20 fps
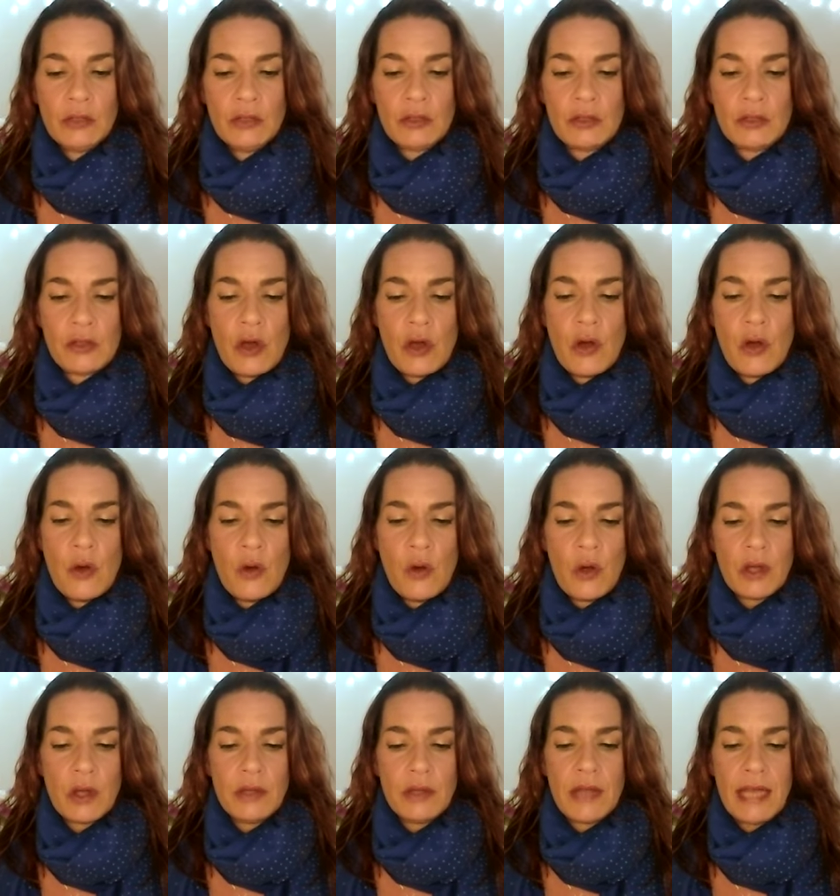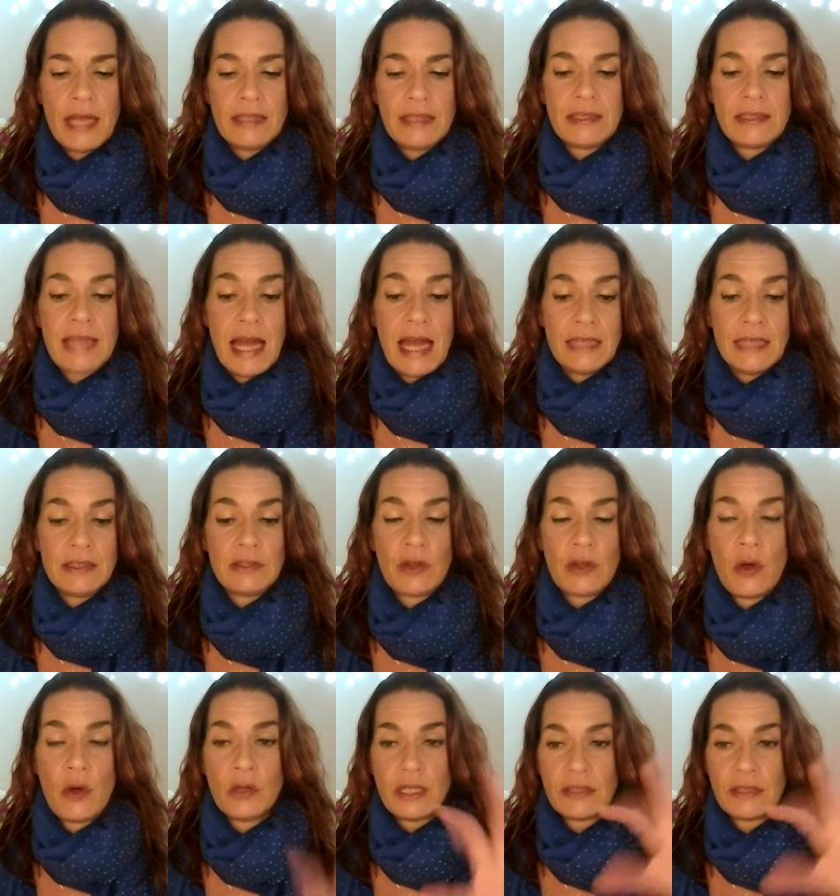So that's that.
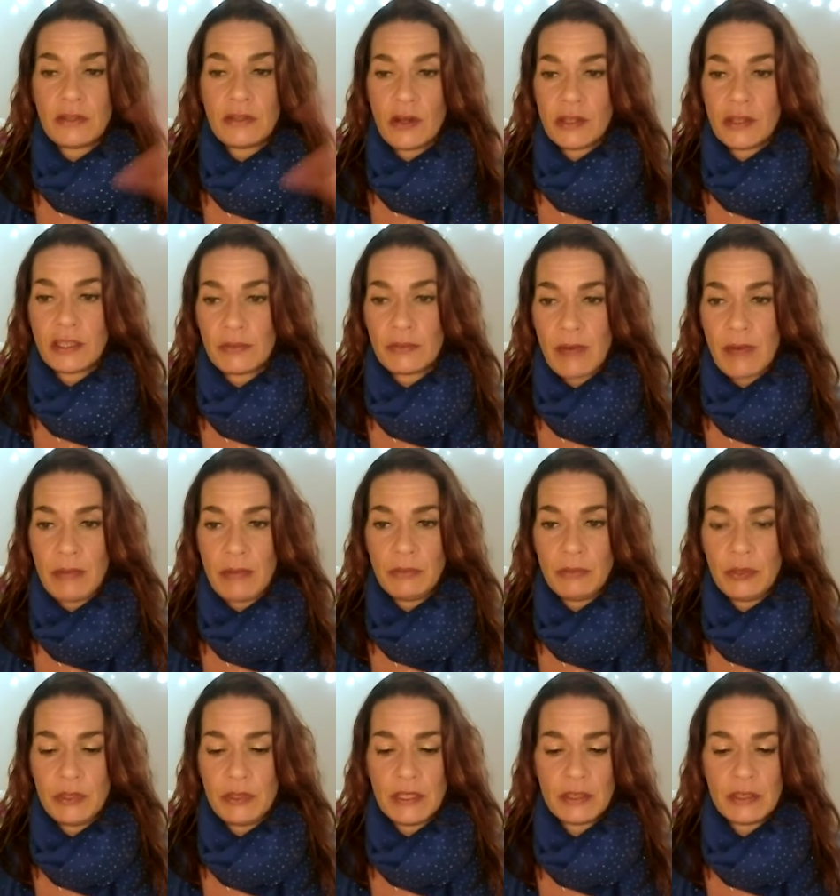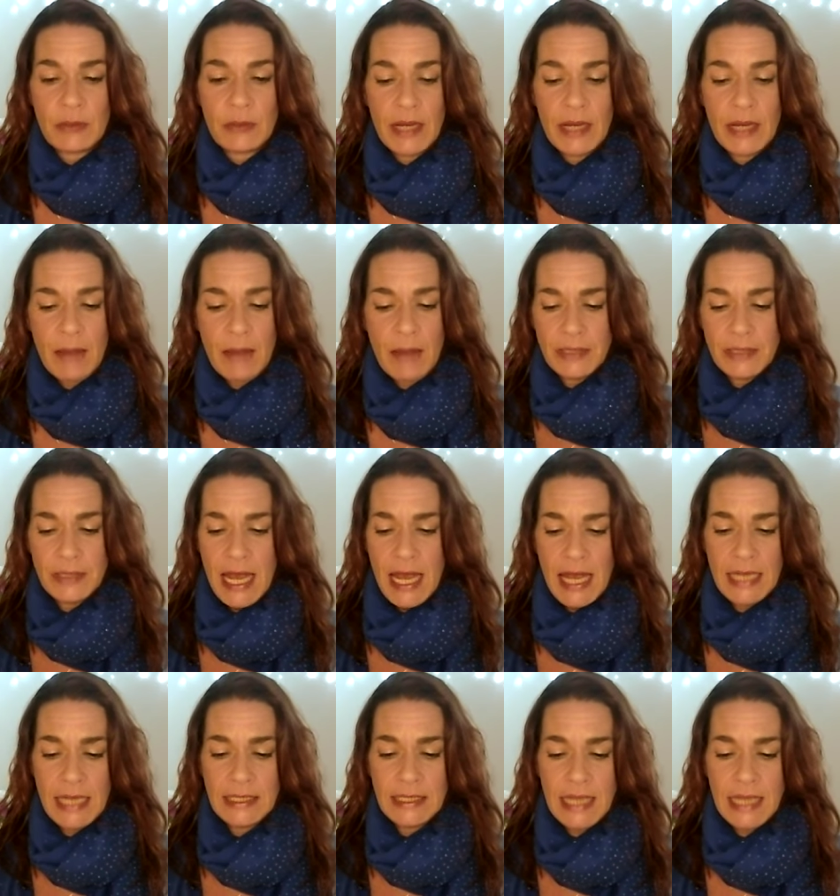So this is also why I'm doing this quick
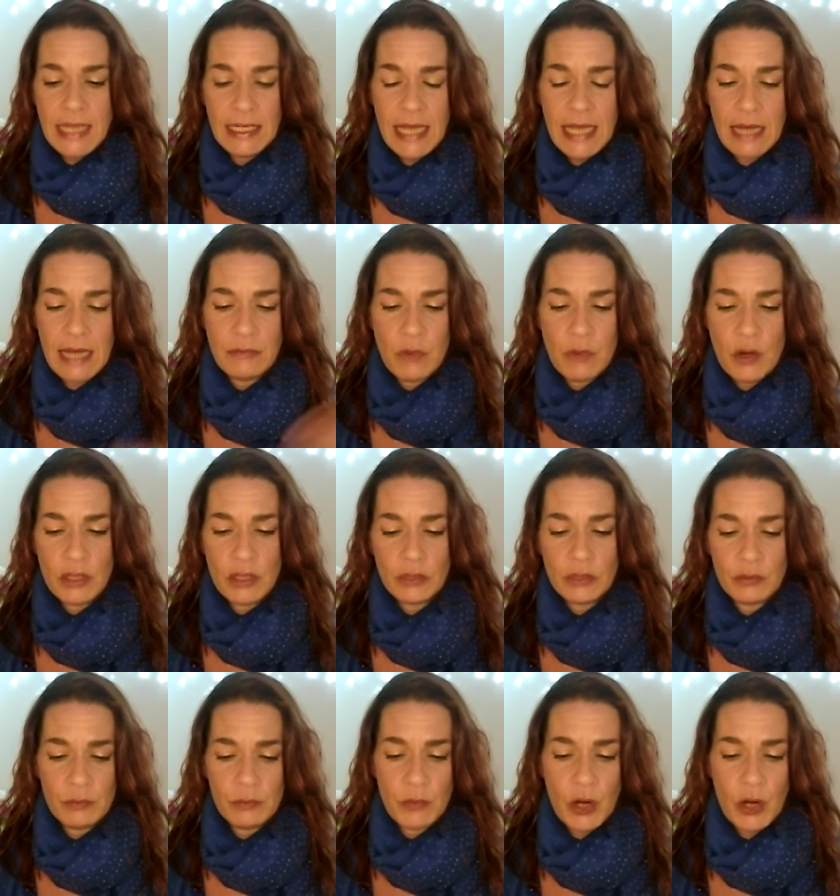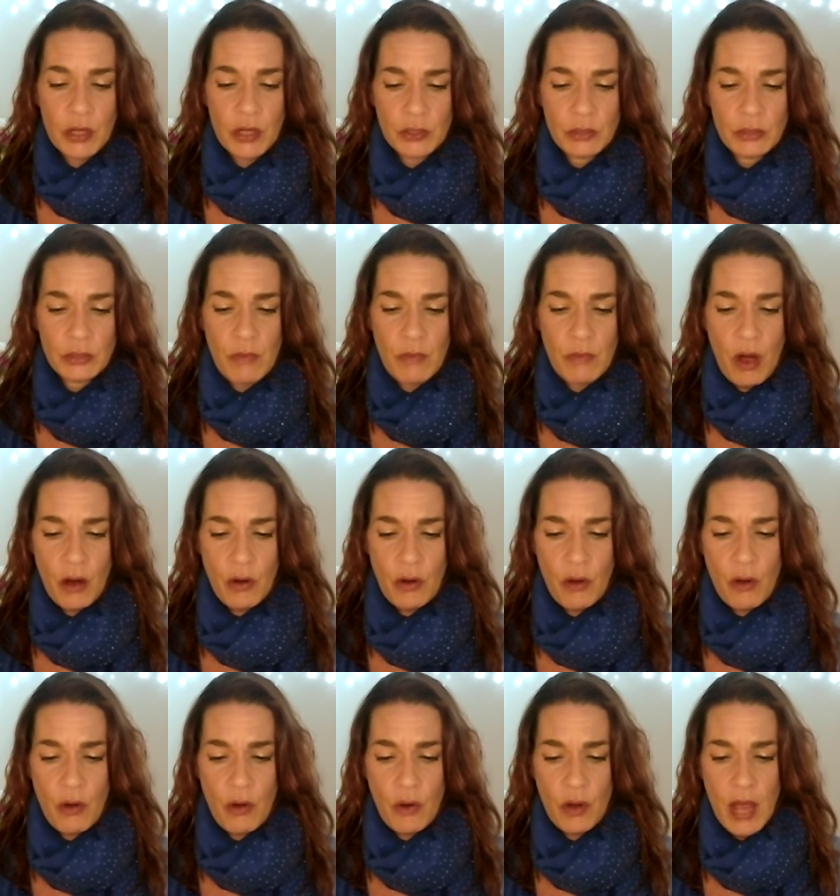update. And again, more in a group call
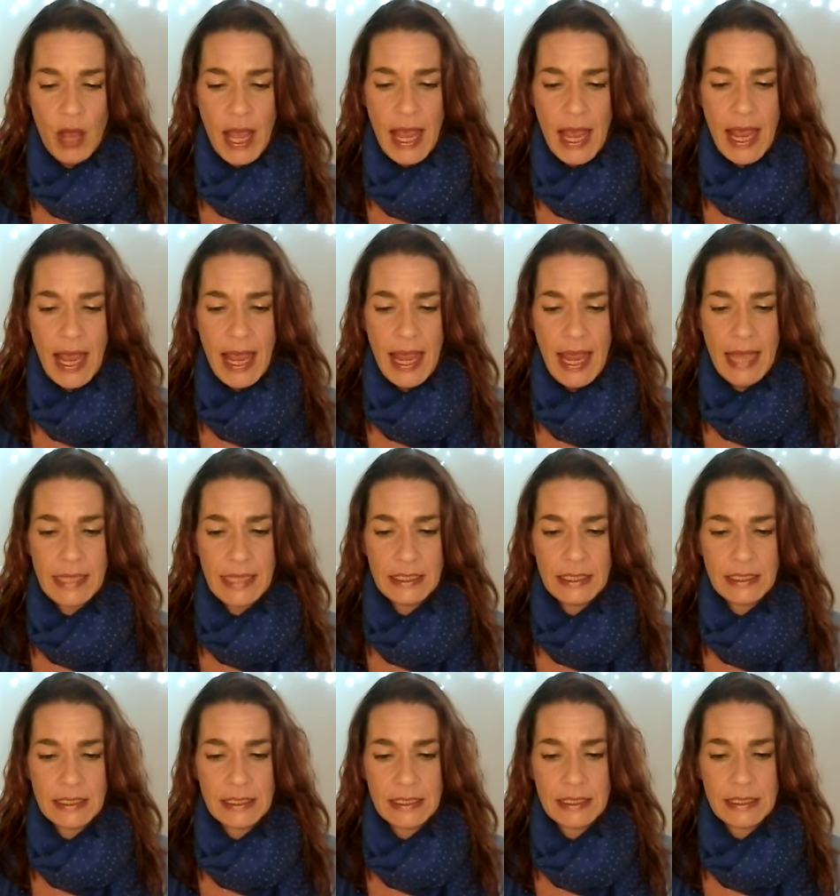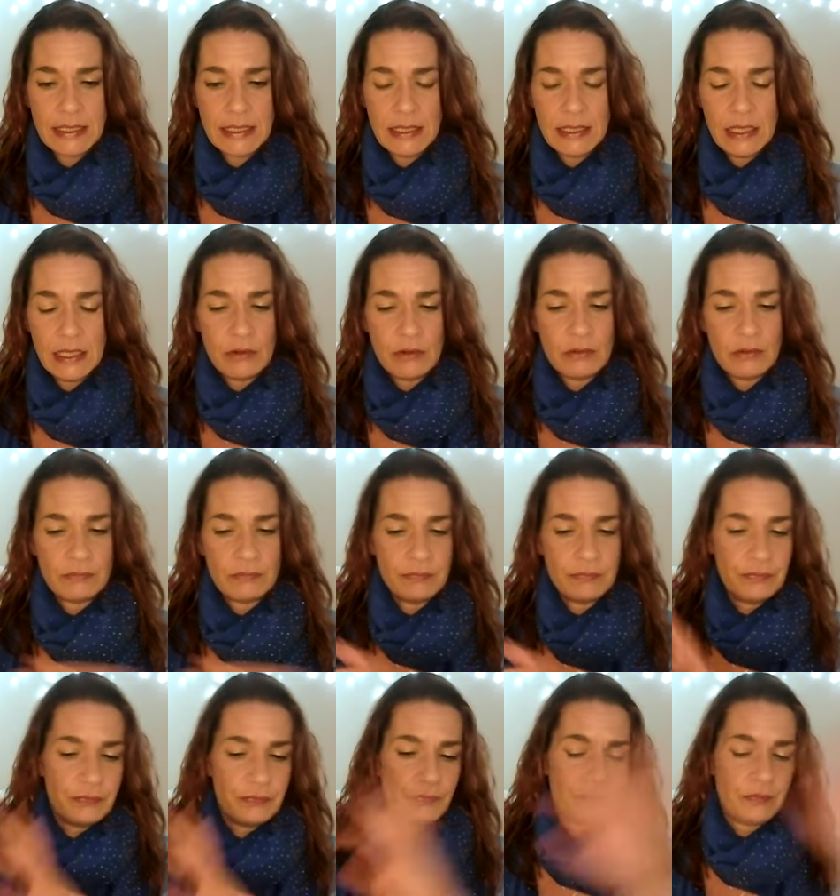tomorrow and, you know,
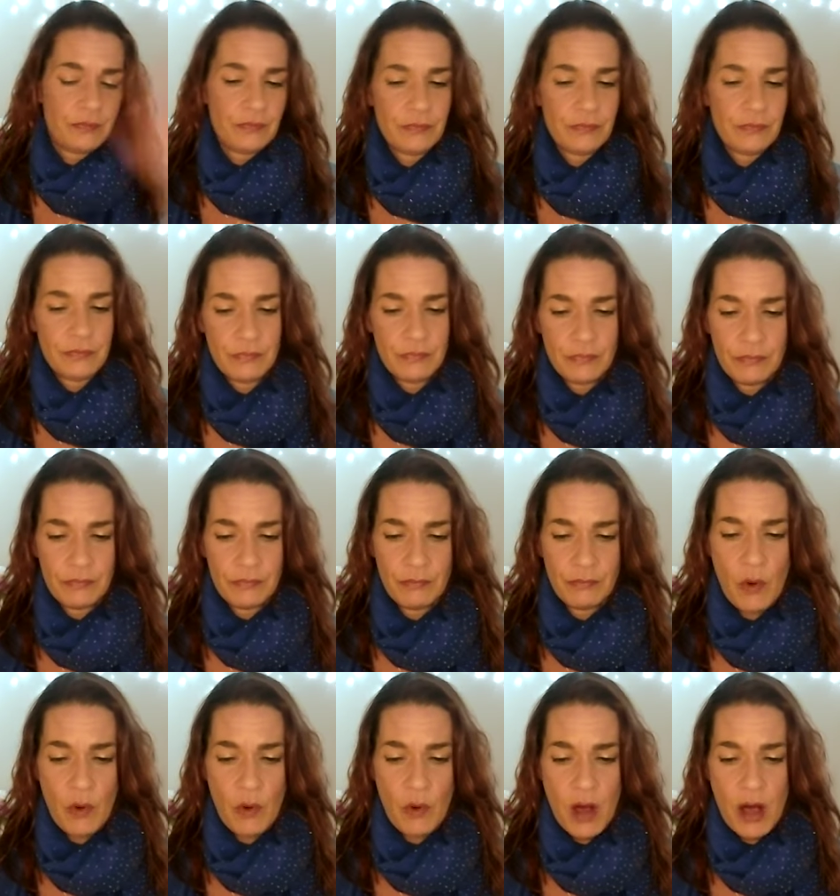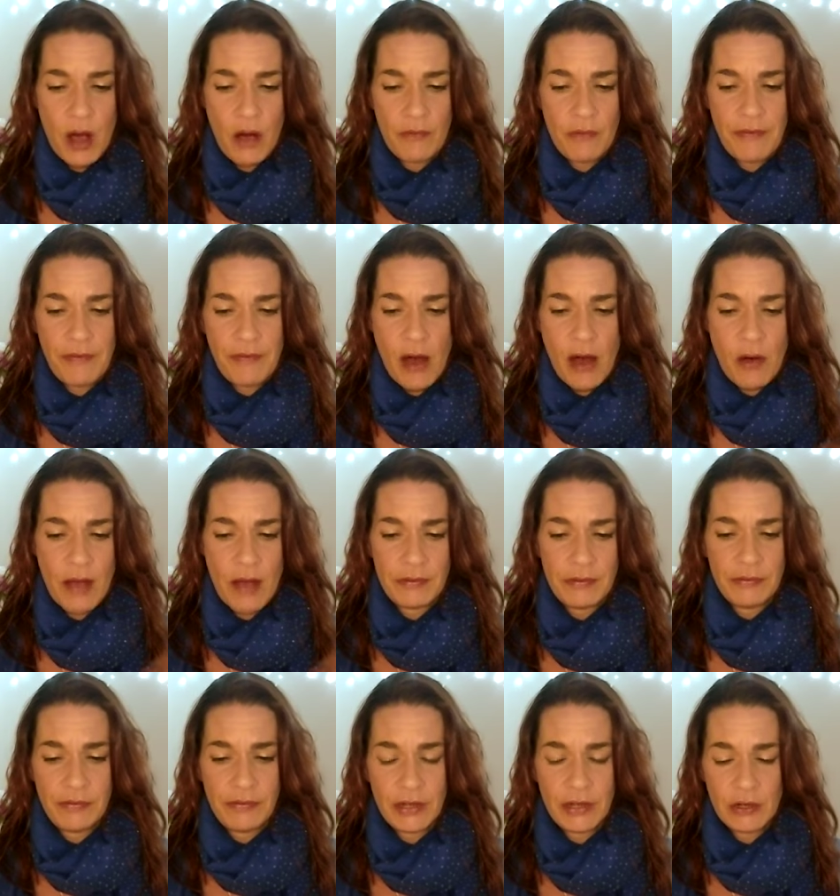more of how
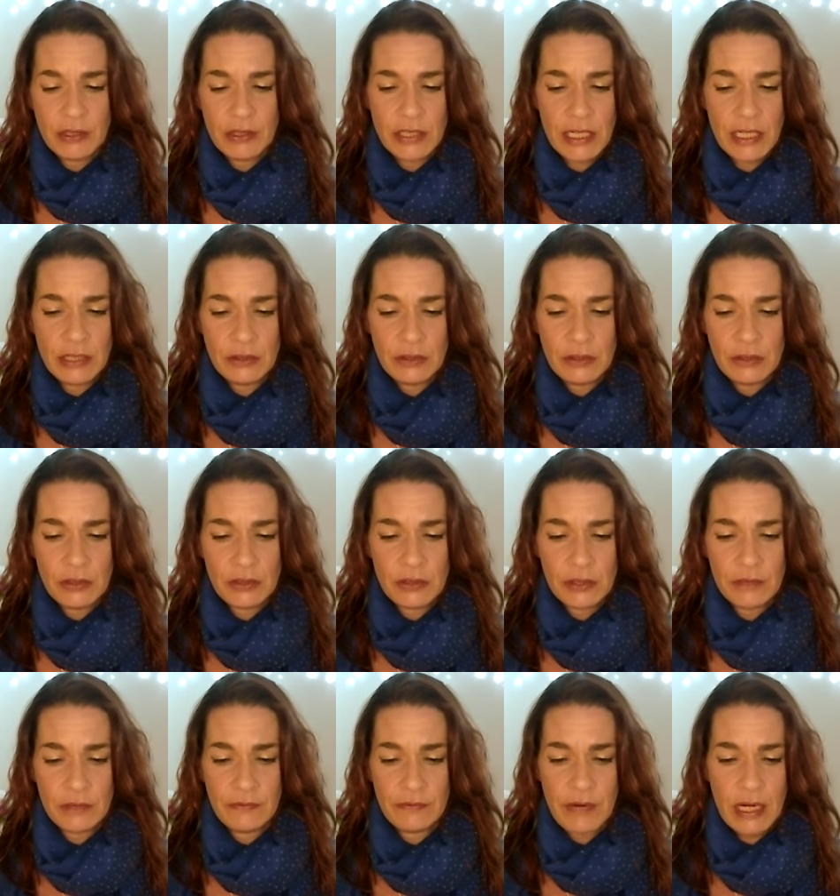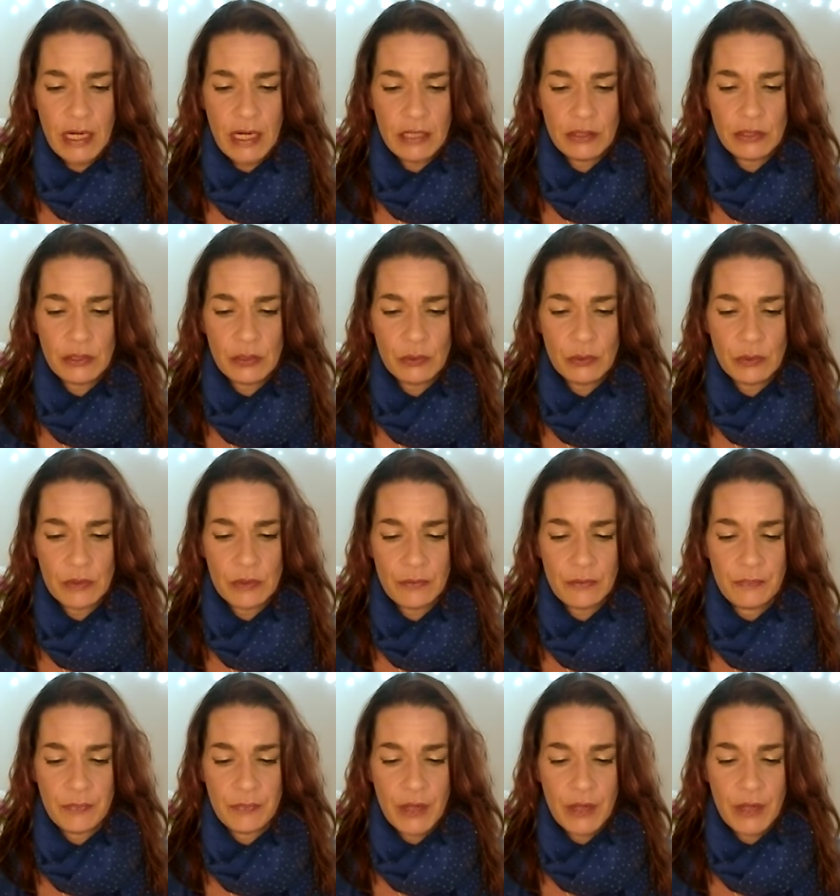everything continues very soon.